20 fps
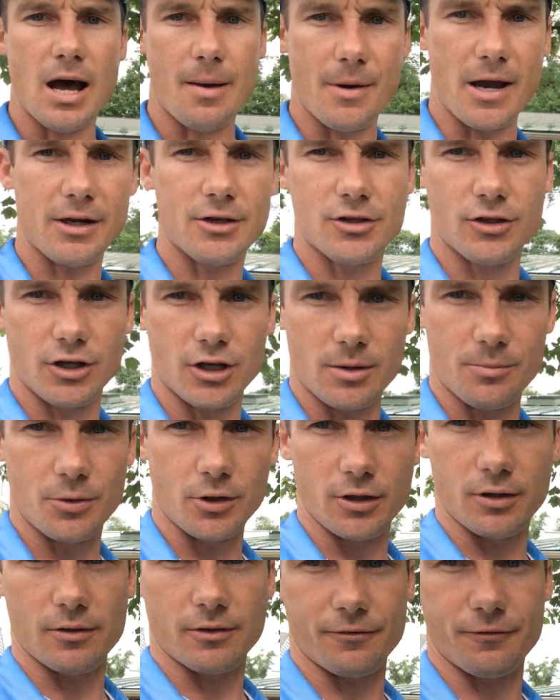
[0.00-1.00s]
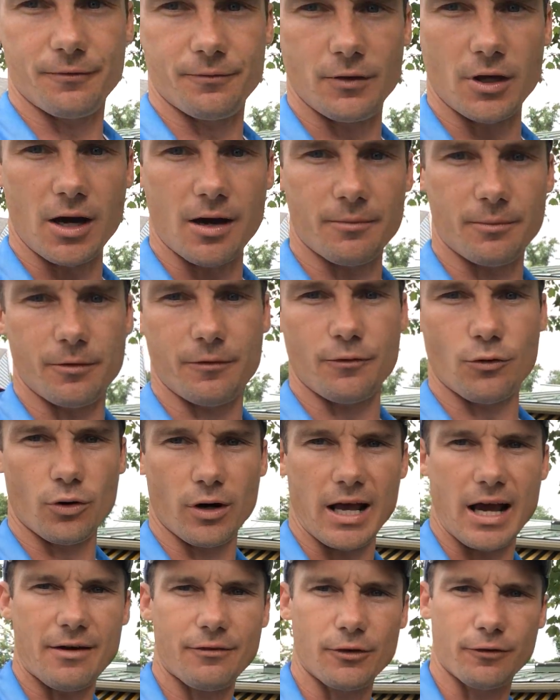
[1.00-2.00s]
I'm actually going to put the
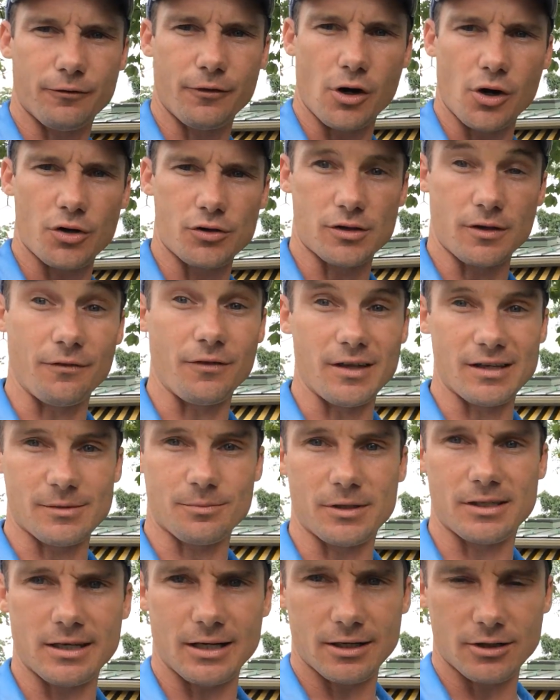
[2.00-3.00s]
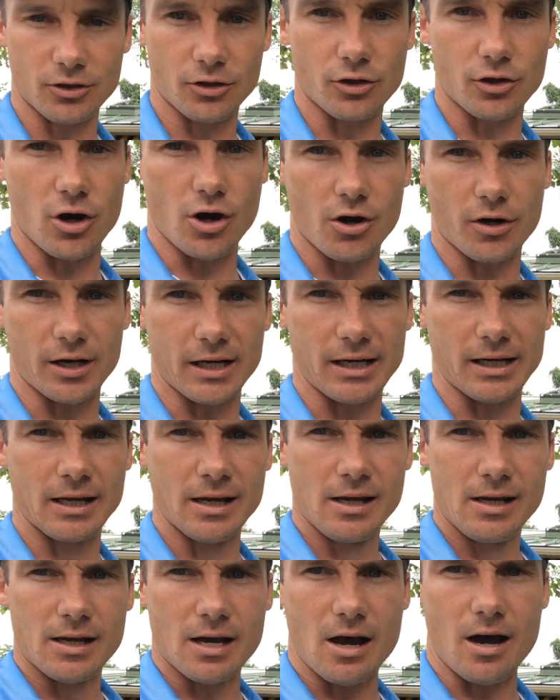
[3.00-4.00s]
before and after photos of this particular awning
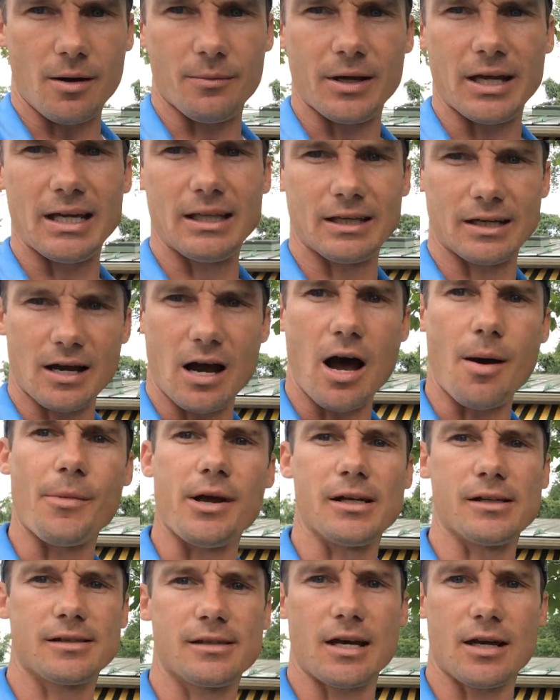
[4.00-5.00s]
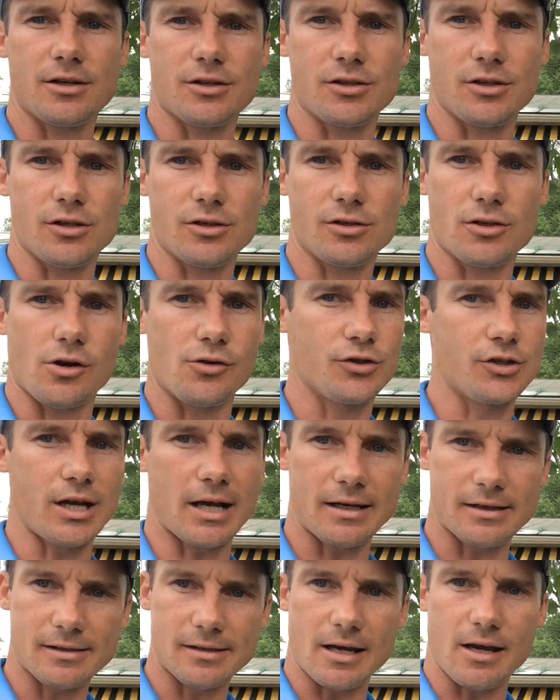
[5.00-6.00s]
in the comments section. So
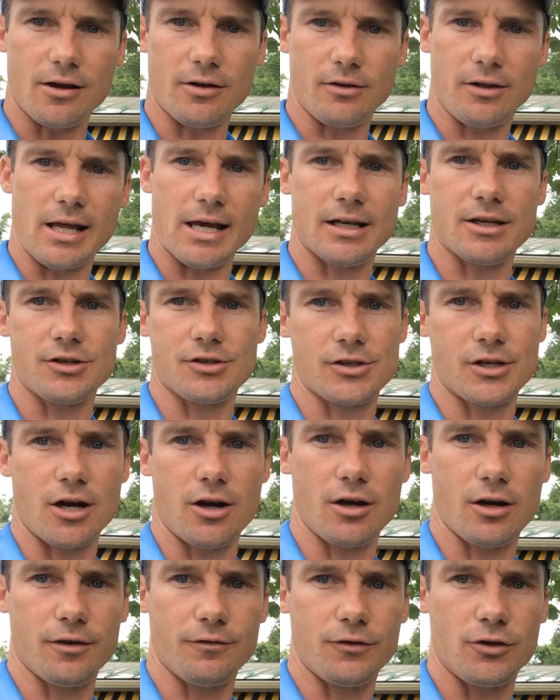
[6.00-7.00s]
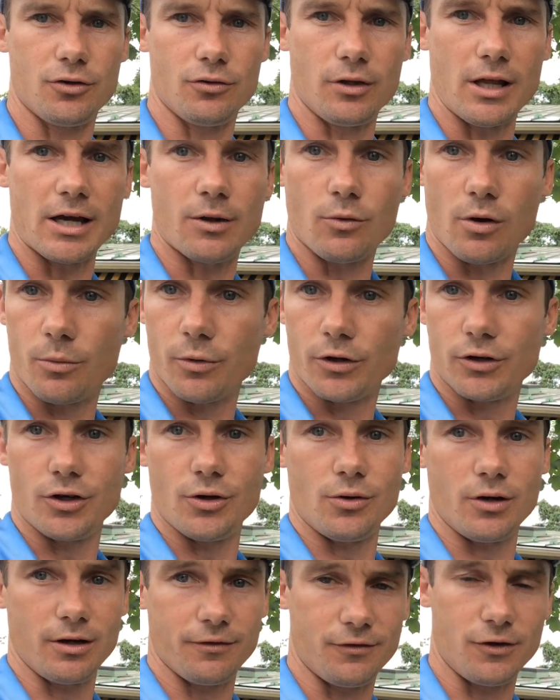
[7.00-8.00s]
check us out, like and share it if you like what we're
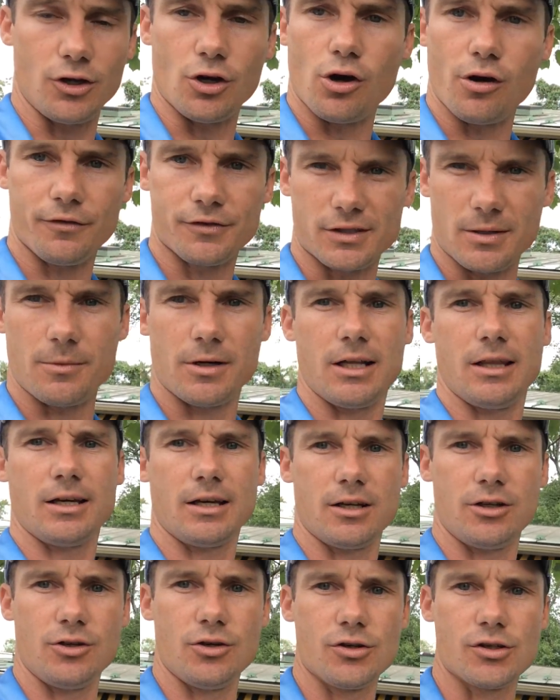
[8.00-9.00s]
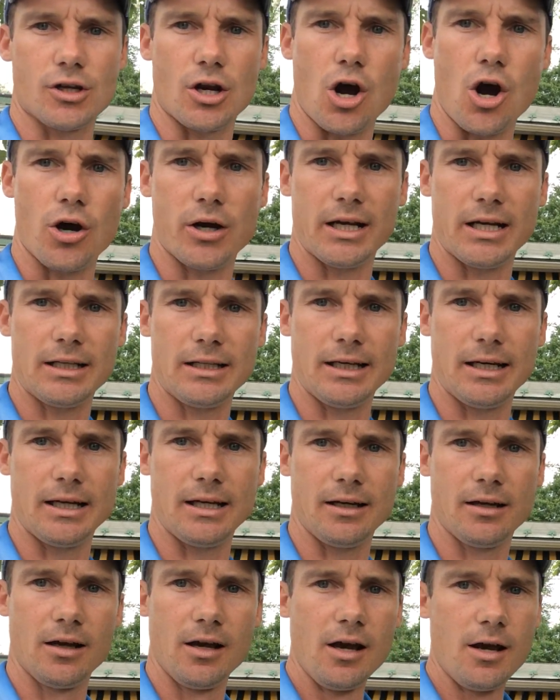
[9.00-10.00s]
doing. If you know of somebody that can use an awning
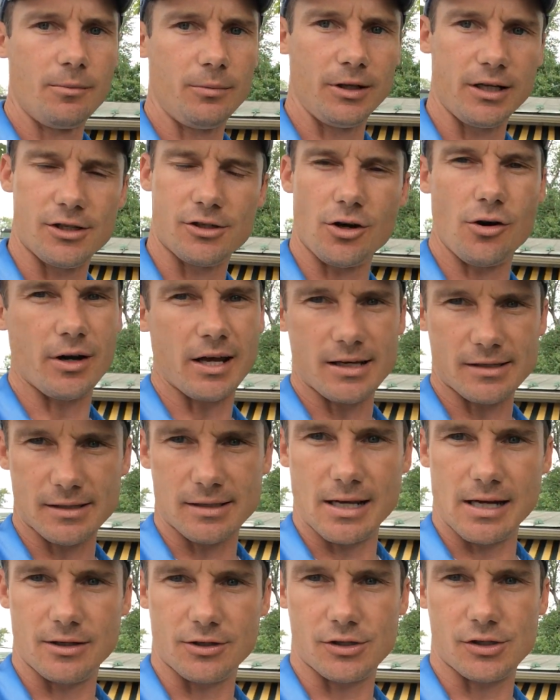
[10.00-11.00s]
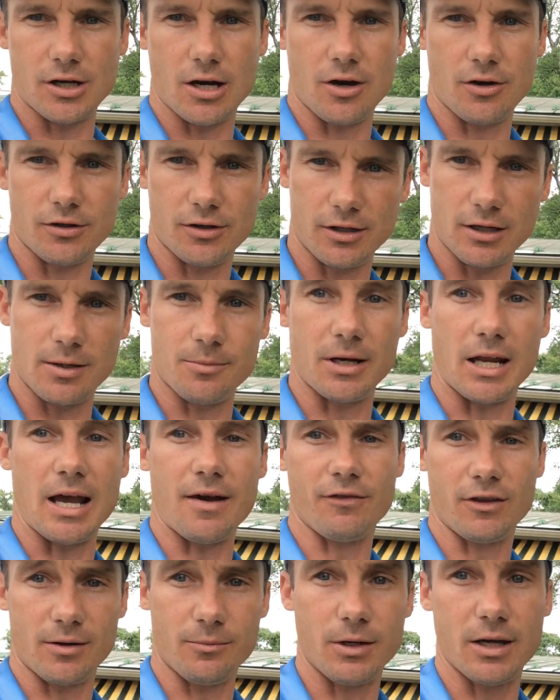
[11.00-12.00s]
cleaning, please don't hesitate to share it to them and
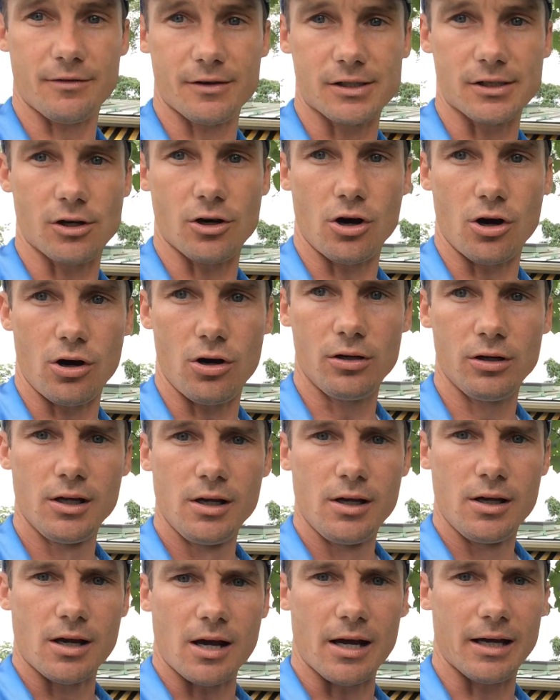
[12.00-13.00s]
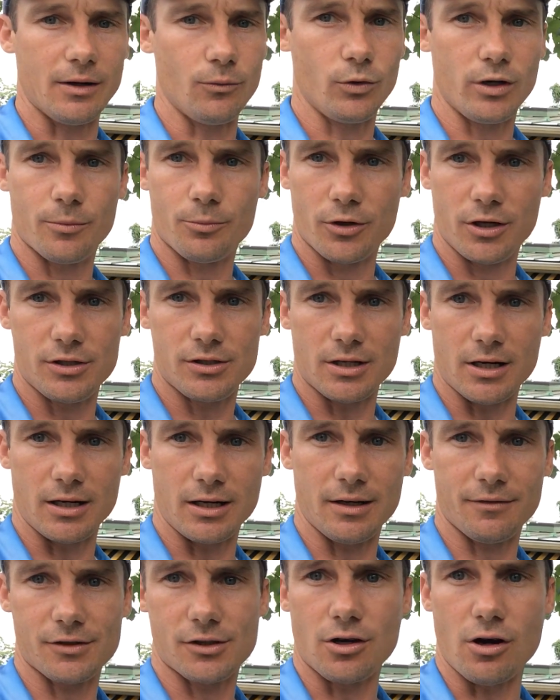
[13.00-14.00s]
have them give us a call. And we appreciate
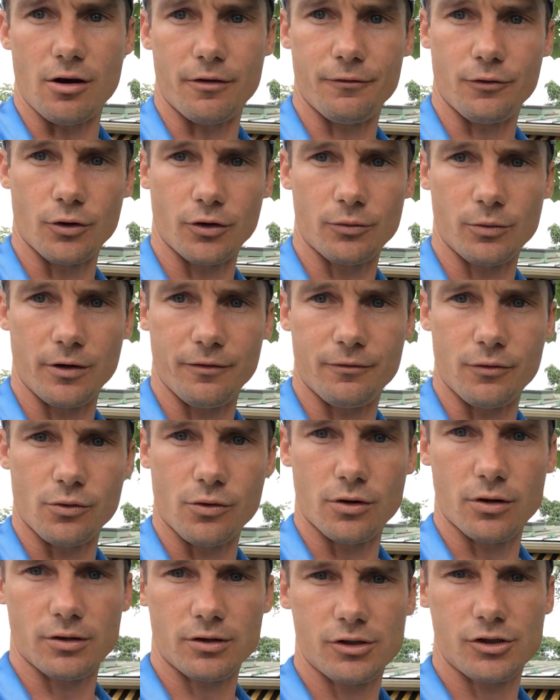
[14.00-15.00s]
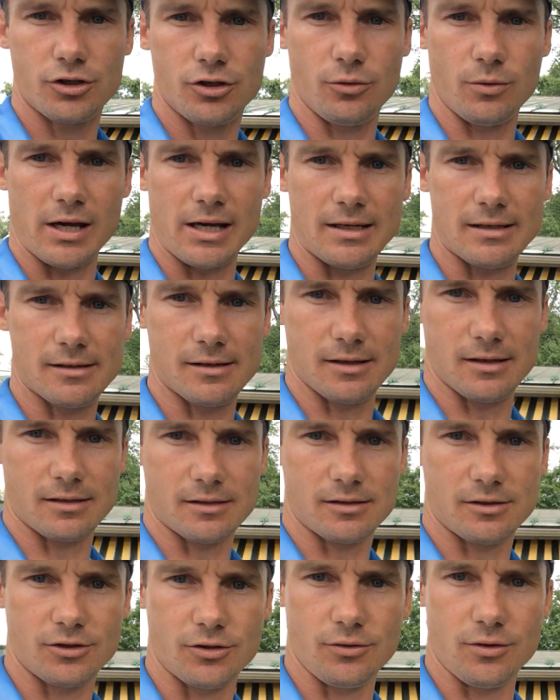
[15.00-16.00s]
it. Give us a call,
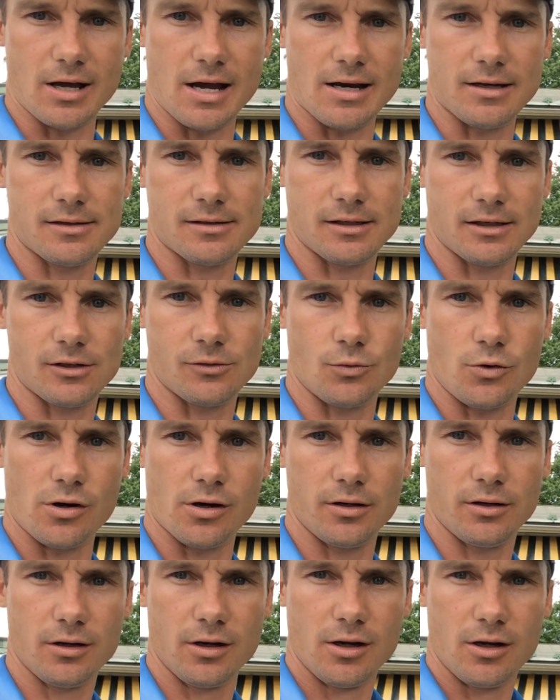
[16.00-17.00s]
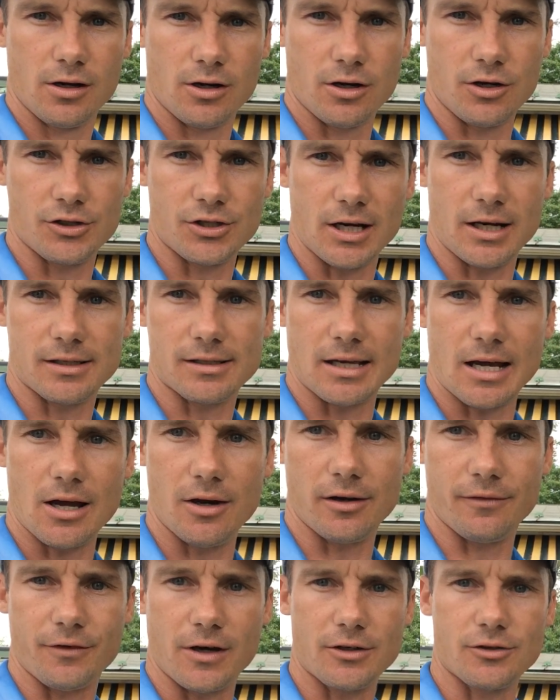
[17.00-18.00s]
434-286-2961. Or check us
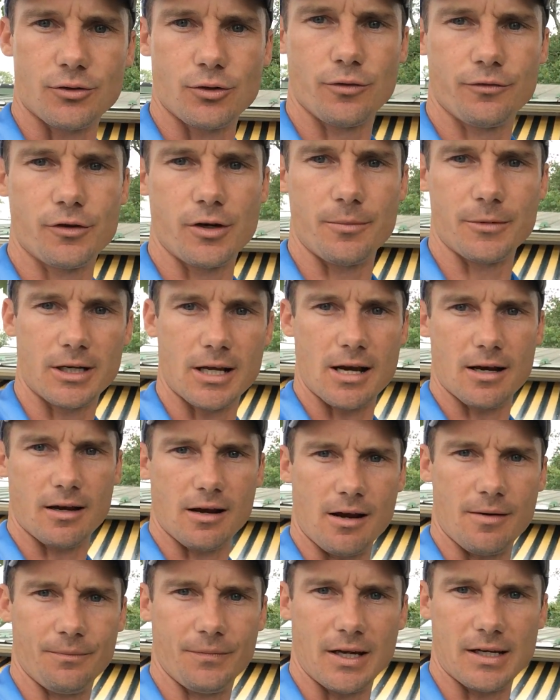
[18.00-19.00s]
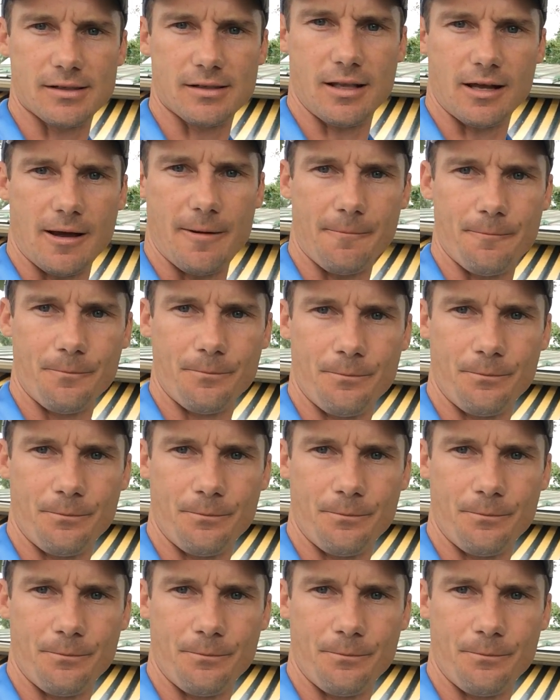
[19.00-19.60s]
out at veteranrooftreatment.com. Thanks a lot.